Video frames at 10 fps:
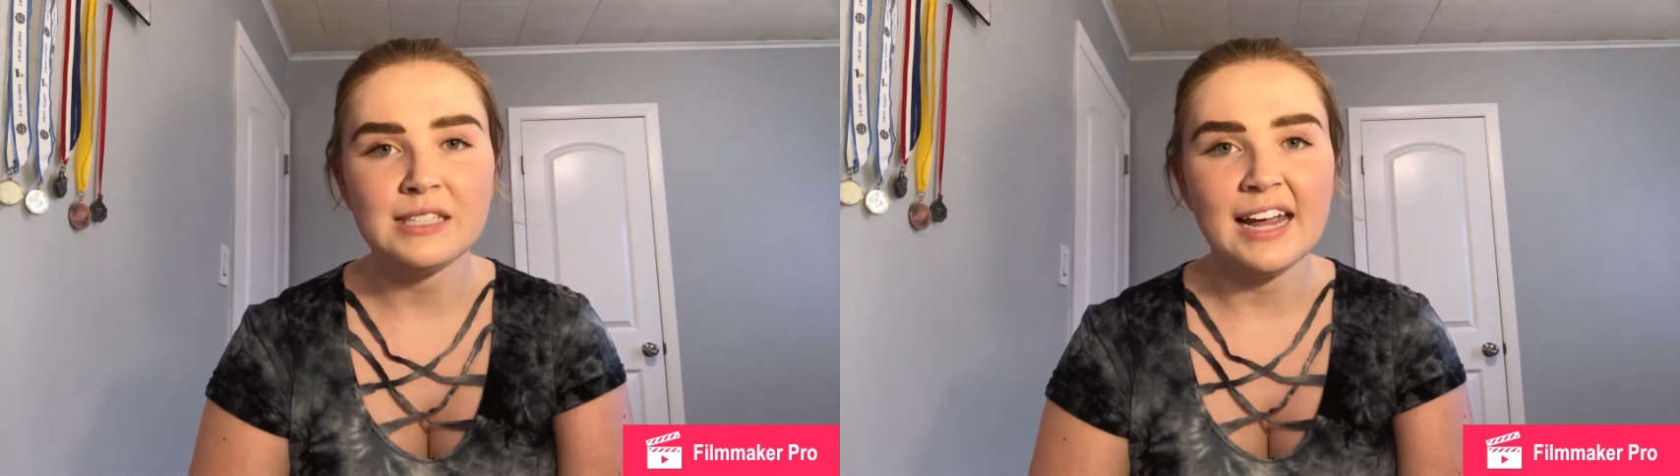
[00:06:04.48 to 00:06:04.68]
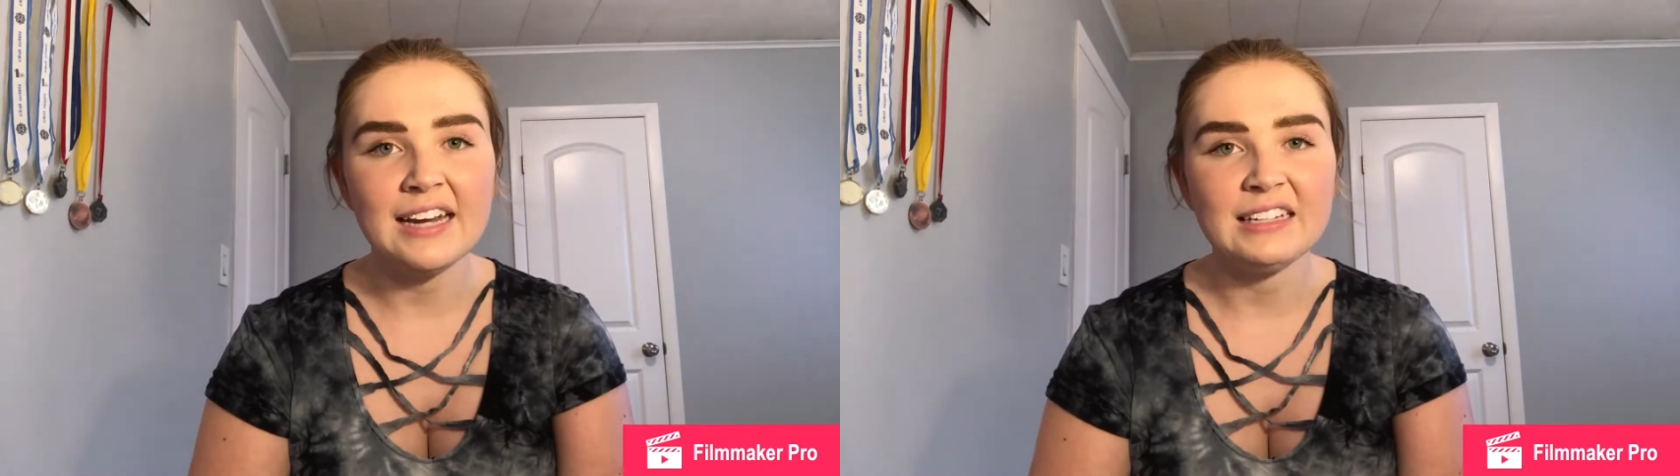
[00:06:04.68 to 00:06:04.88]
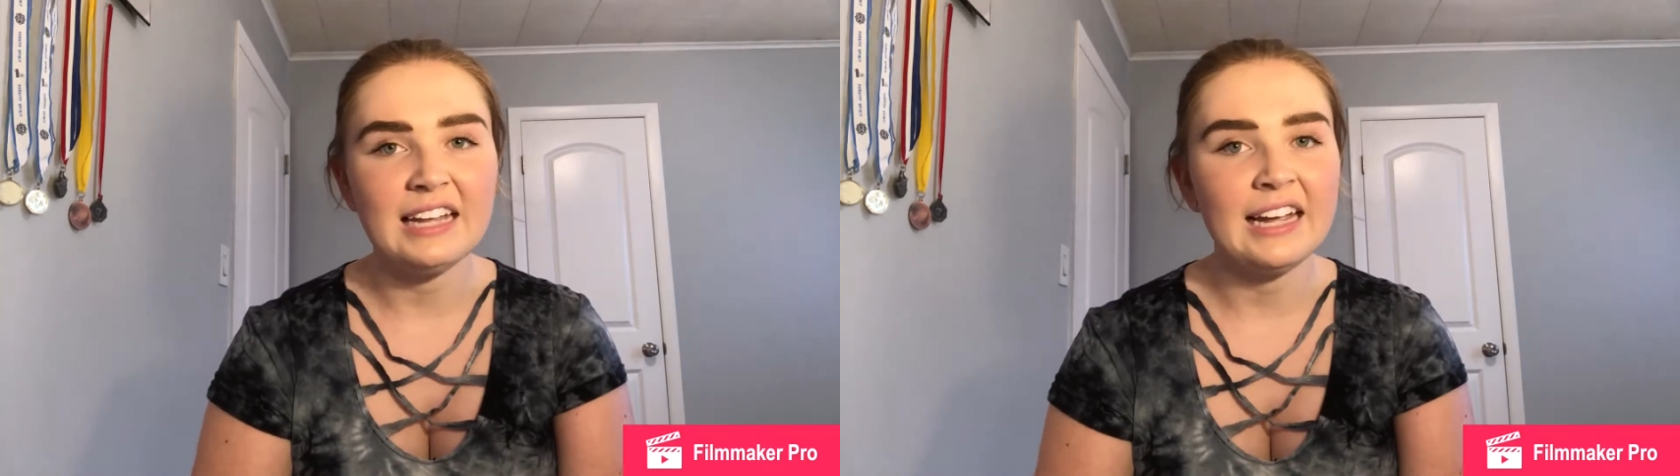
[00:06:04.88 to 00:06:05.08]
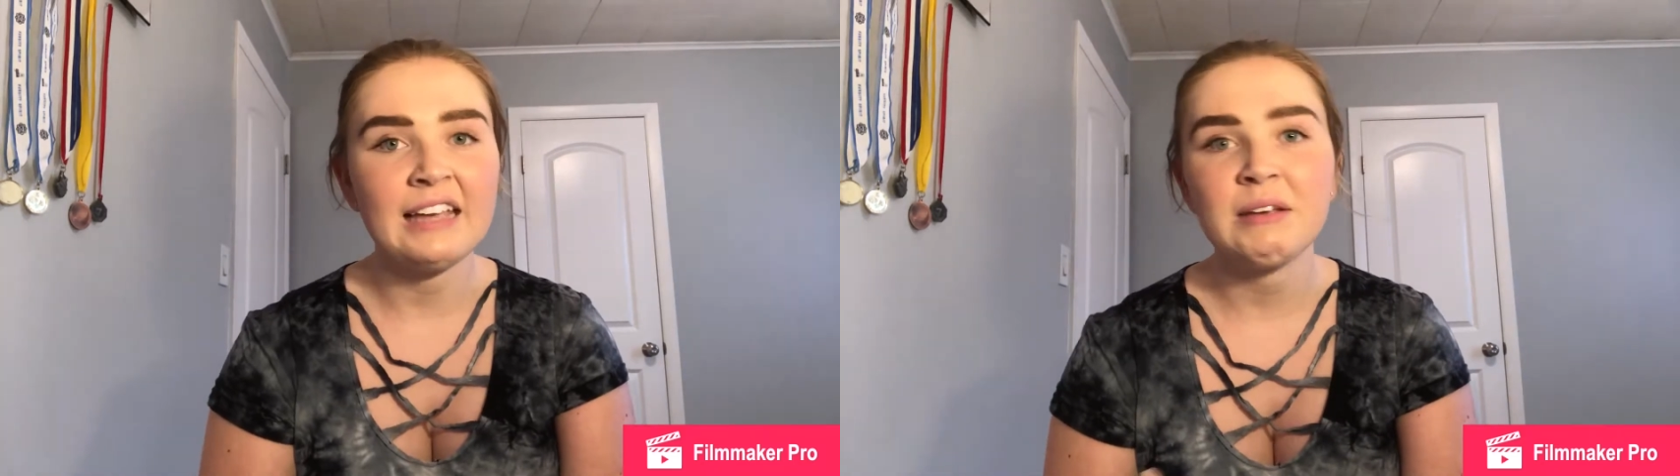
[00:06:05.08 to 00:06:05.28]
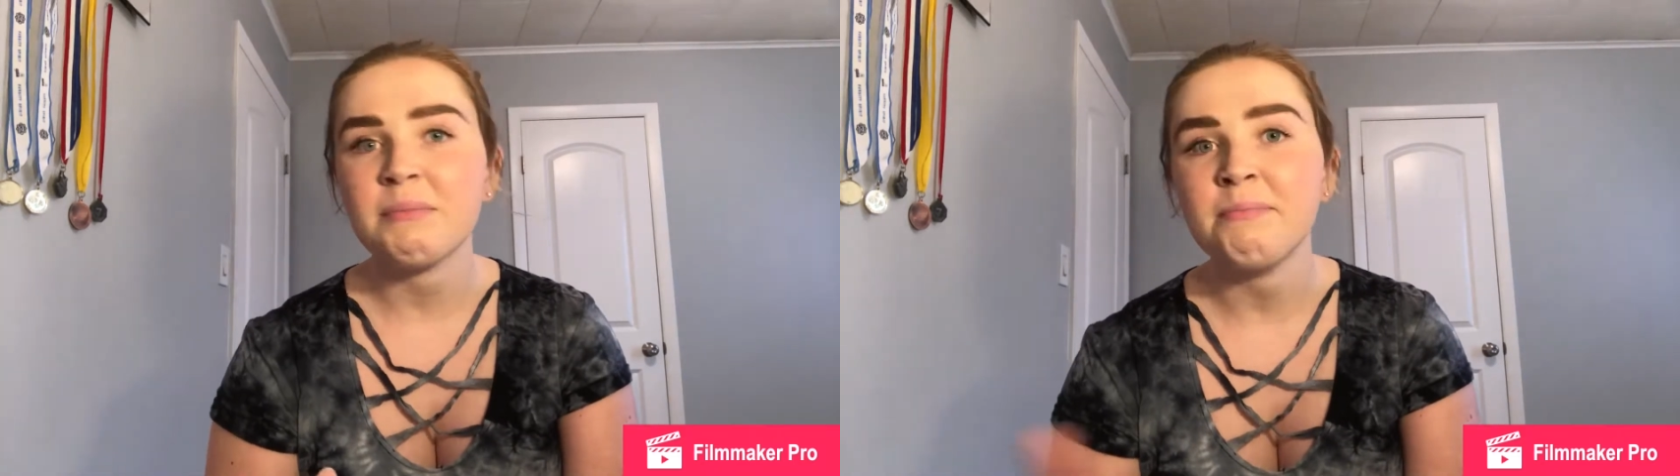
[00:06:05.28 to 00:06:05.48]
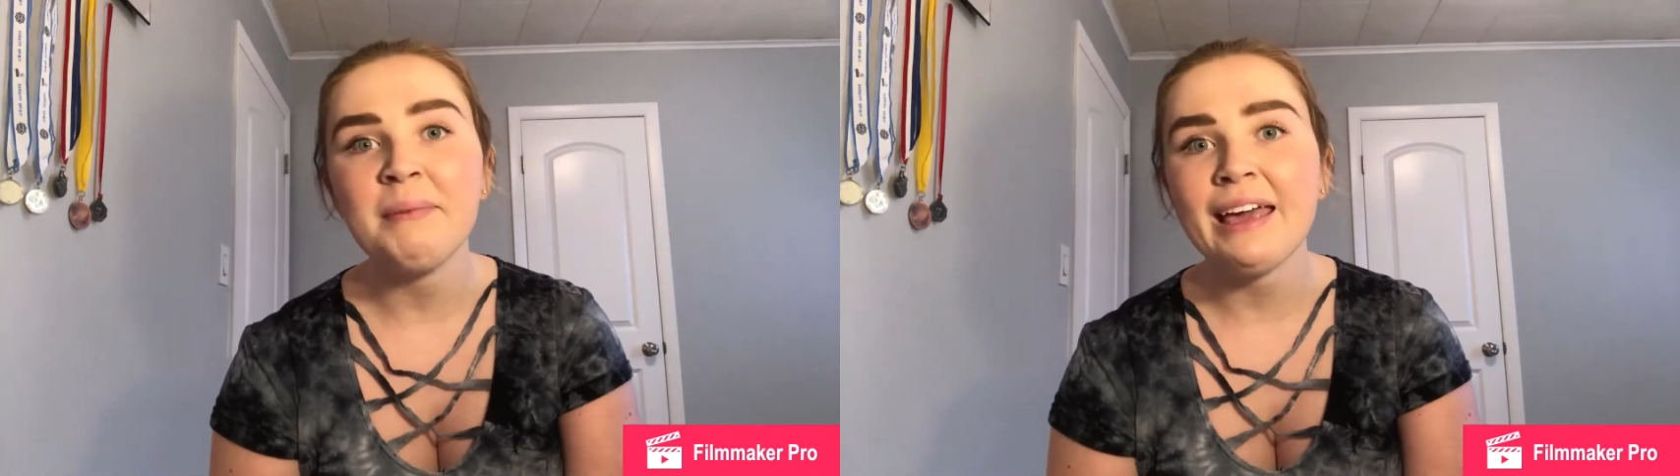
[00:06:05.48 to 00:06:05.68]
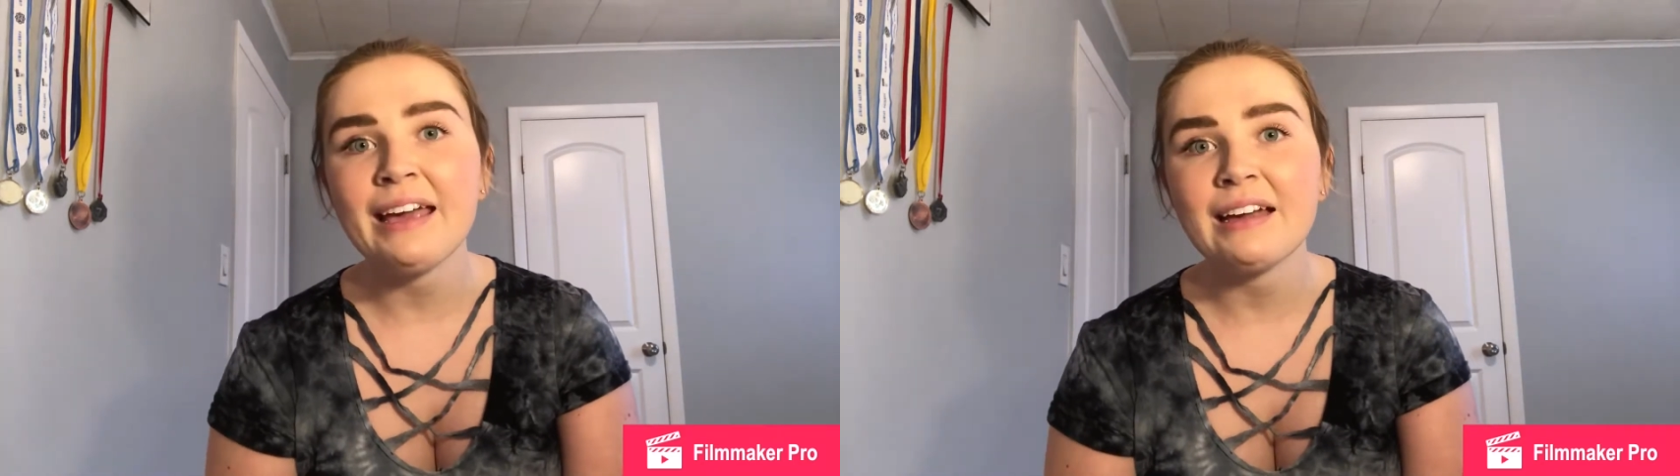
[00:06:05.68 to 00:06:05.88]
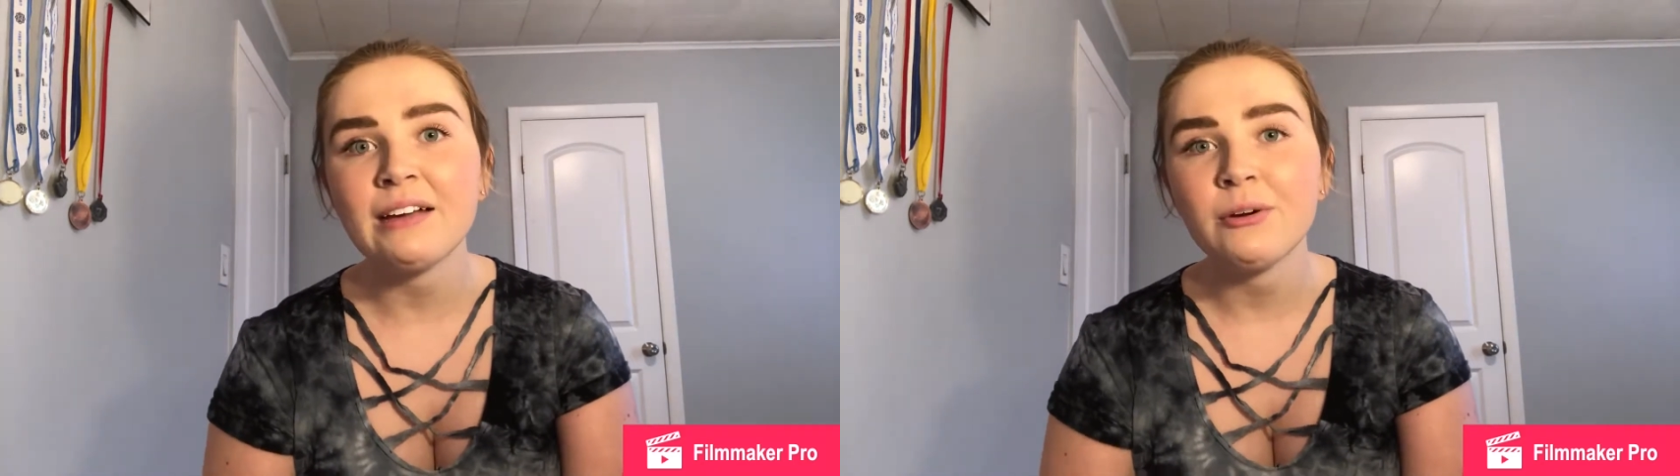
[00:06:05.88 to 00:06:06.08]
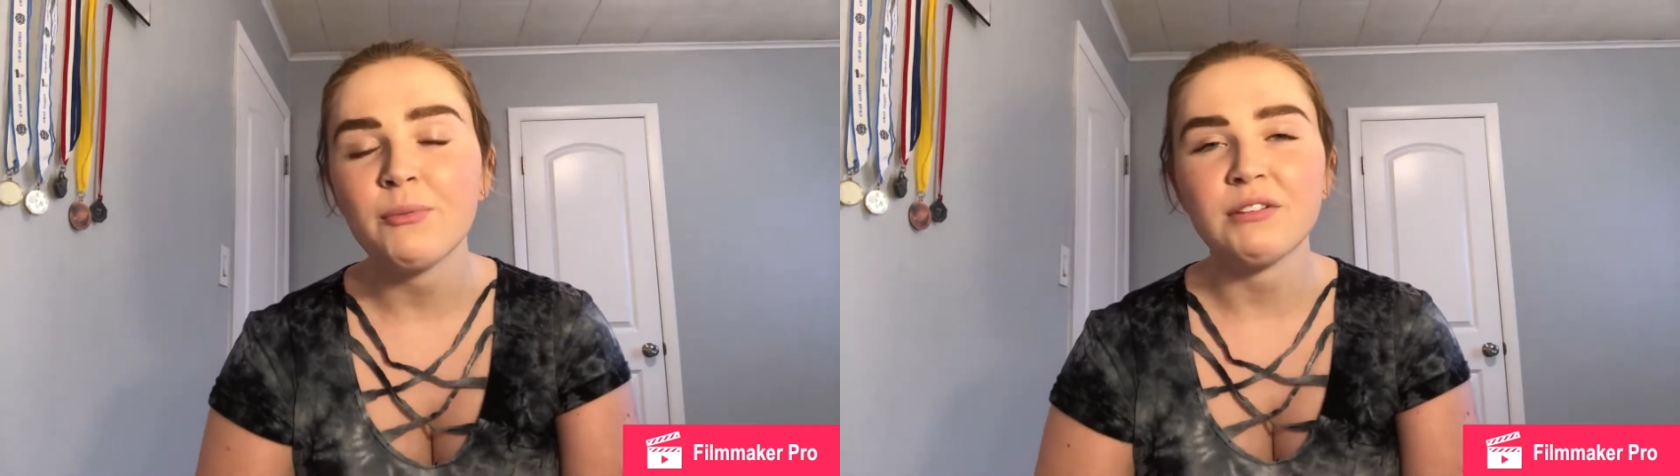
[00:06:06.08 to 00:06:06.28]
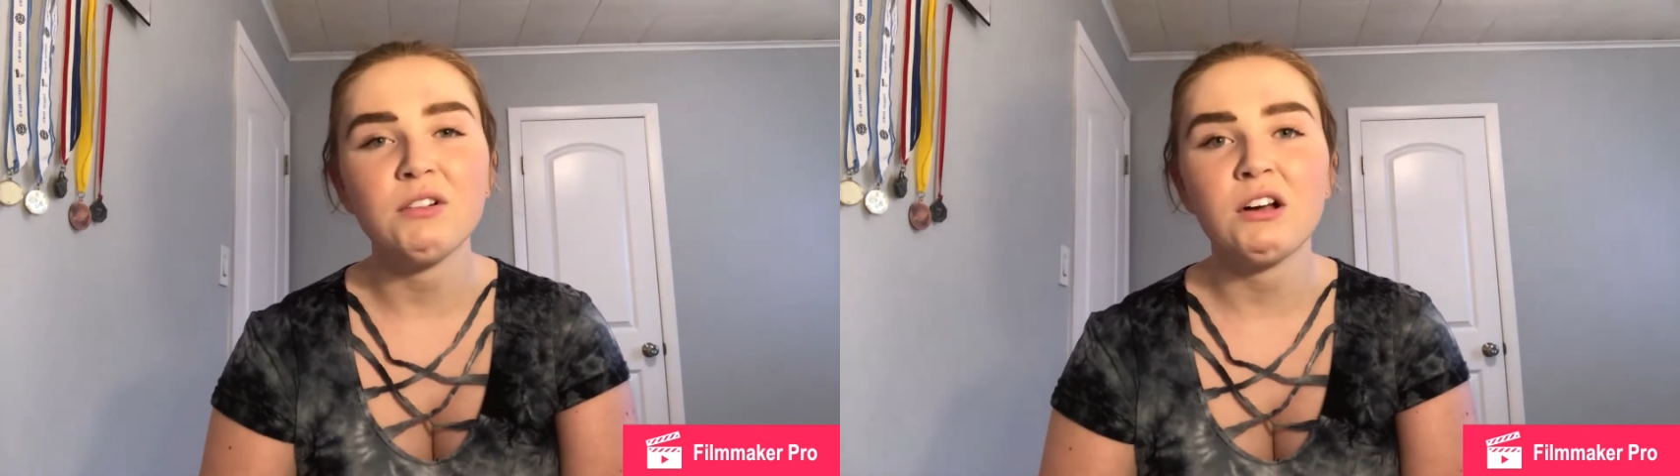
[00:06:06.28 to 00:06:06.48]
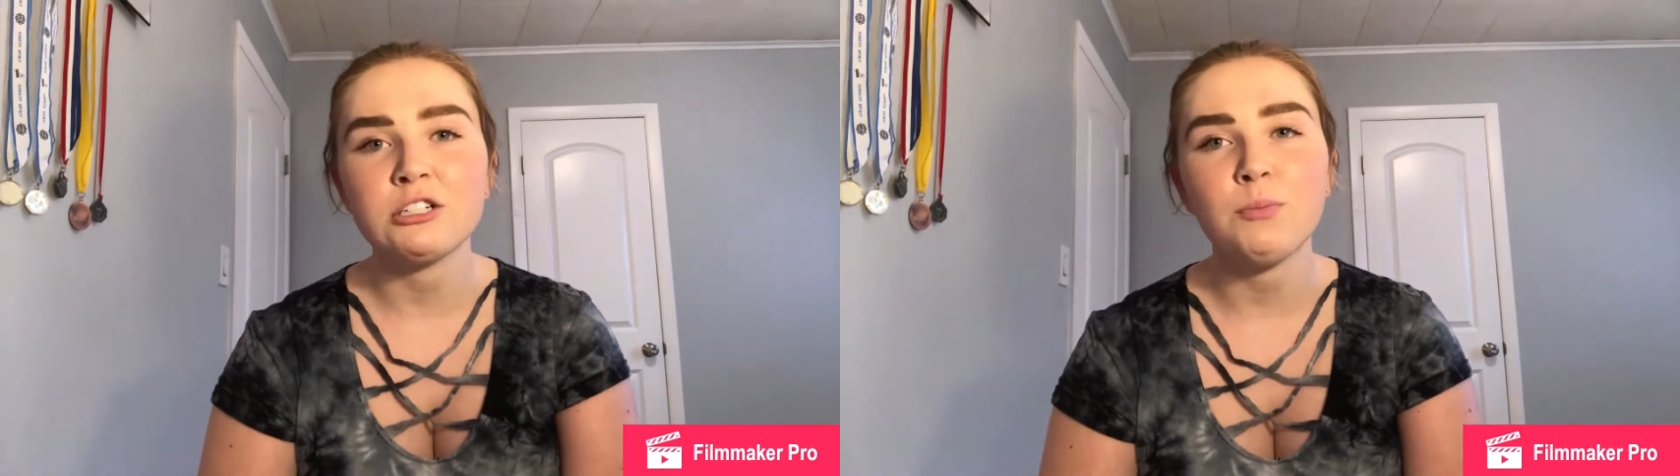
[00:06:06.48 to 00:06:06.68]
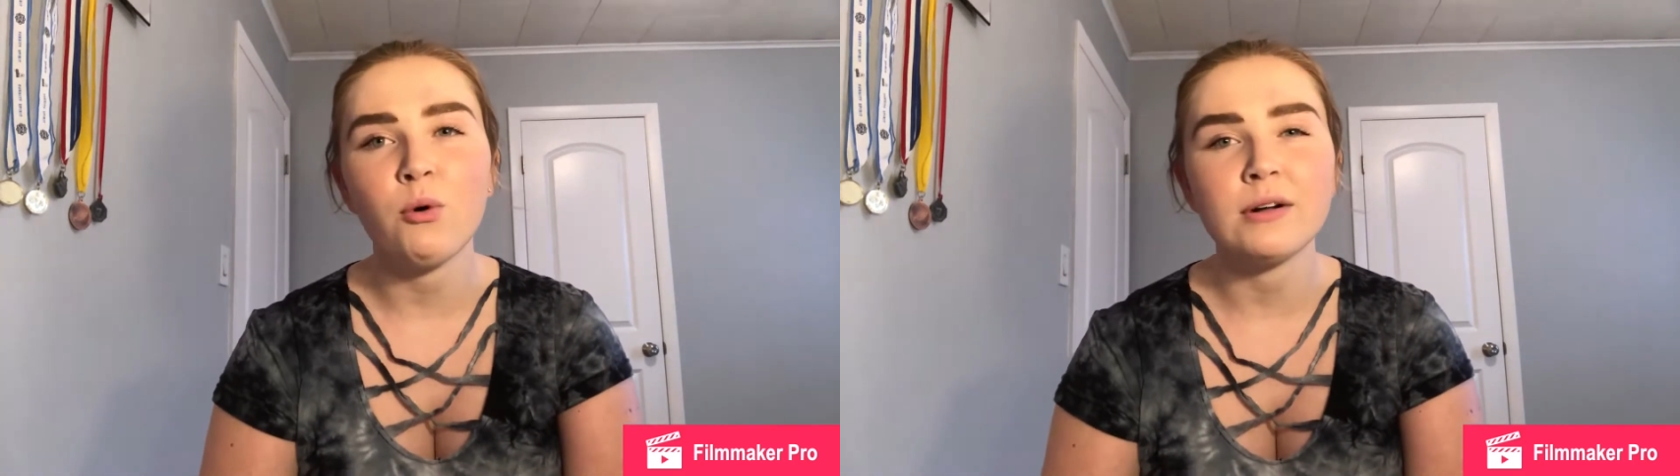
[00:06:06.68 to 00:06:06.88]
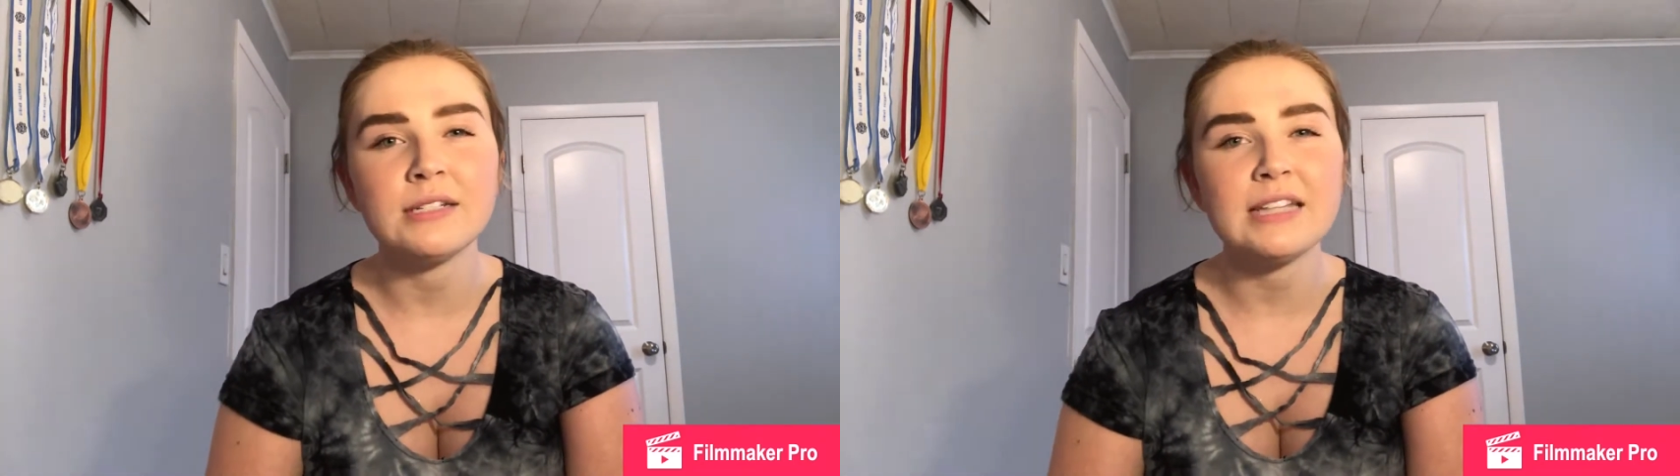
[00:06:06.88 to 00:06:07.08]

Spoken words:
skin like me with large pores,